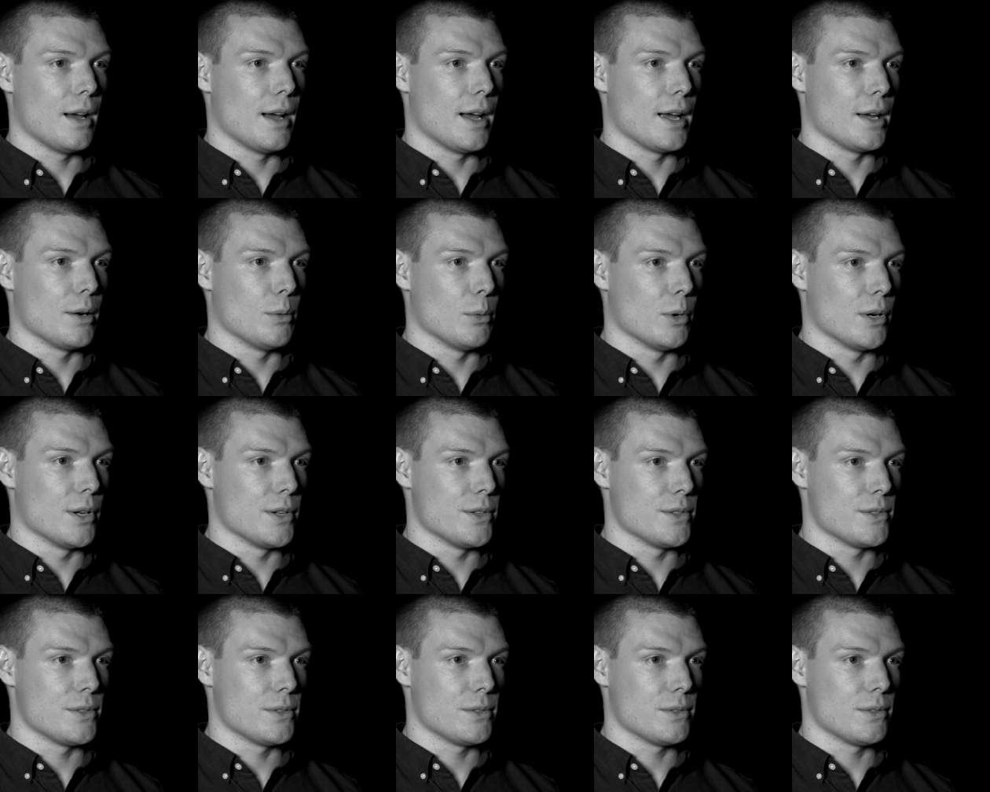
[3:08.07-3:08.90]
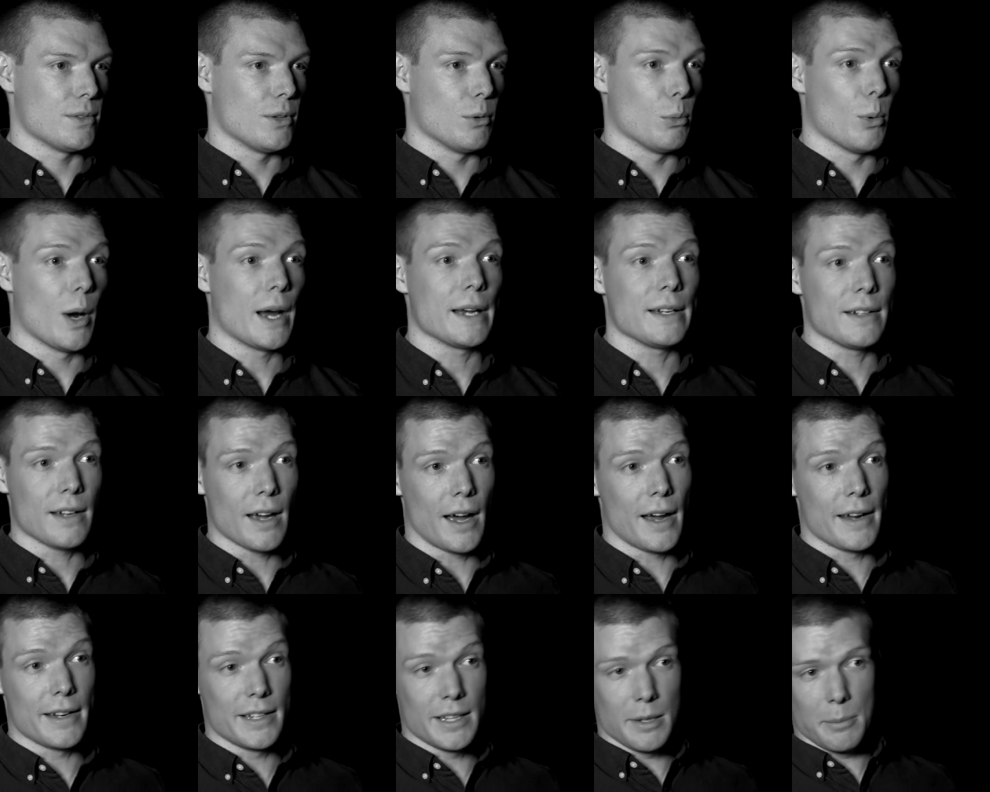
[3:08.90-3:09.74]
I was the white
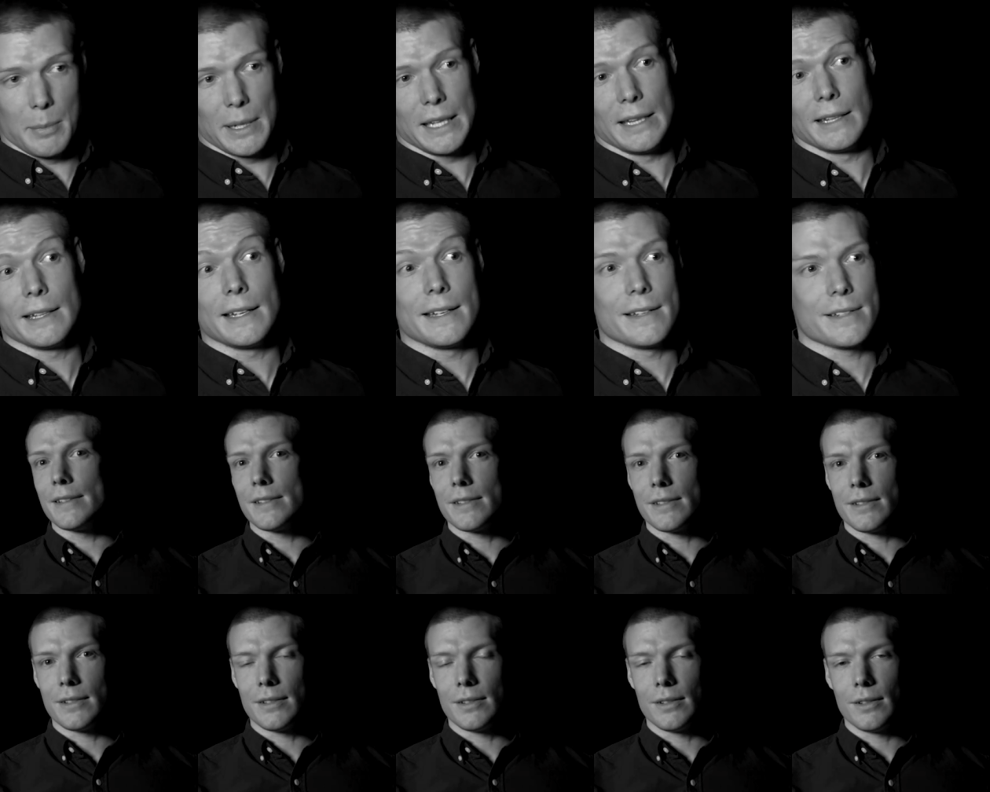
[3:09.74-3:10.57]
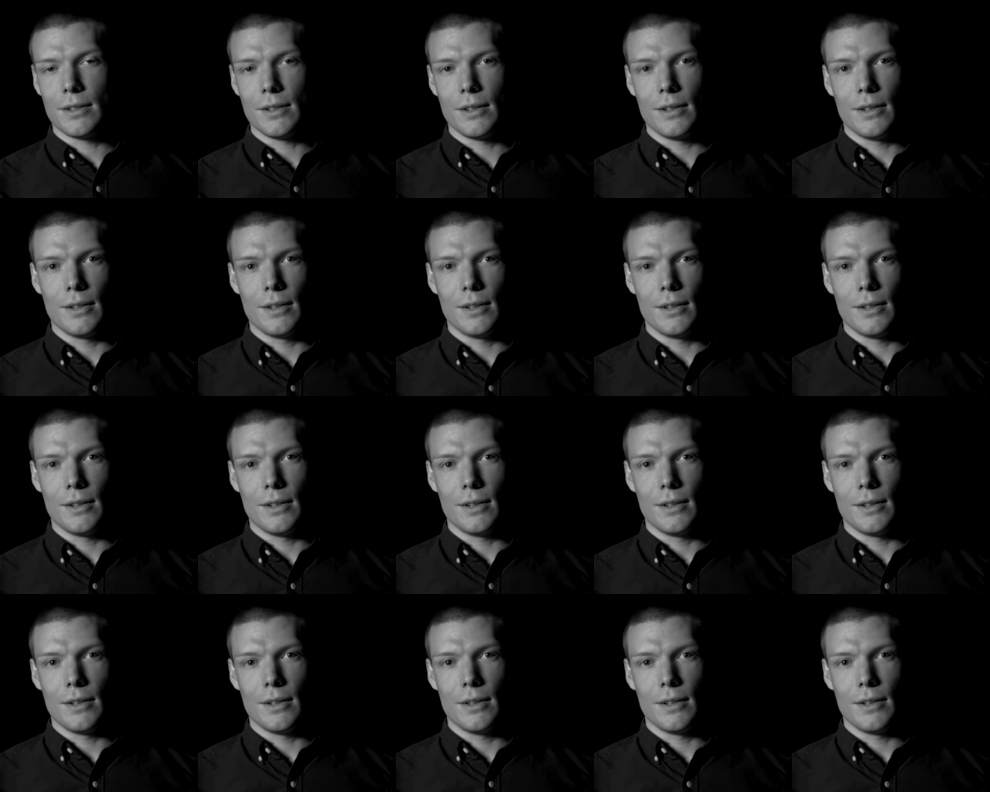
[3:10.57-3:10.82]
guy in the Middle East.